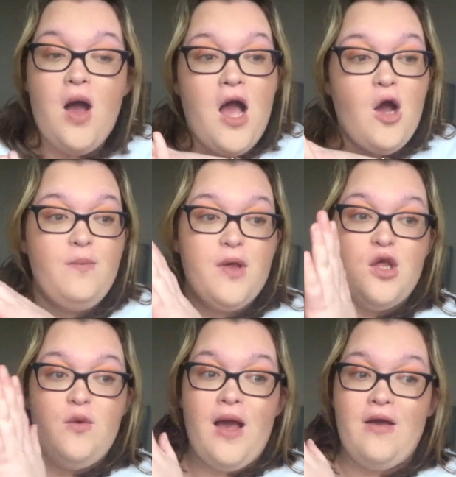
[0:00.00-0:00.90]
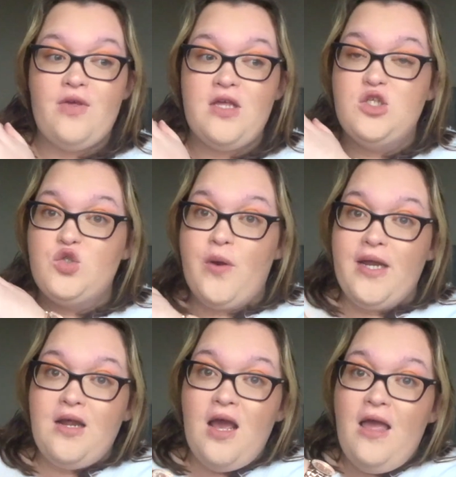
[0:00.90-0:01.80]
I hope you have
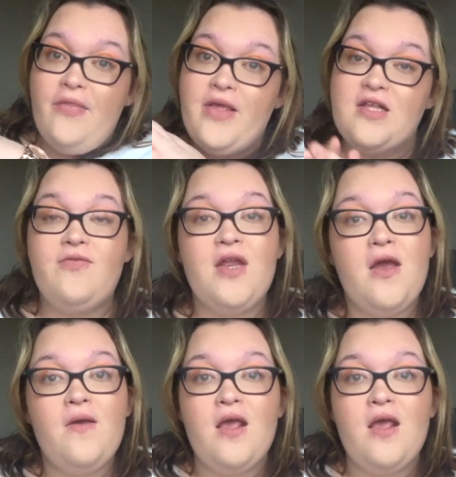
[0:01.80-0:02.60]
enjoyed this video.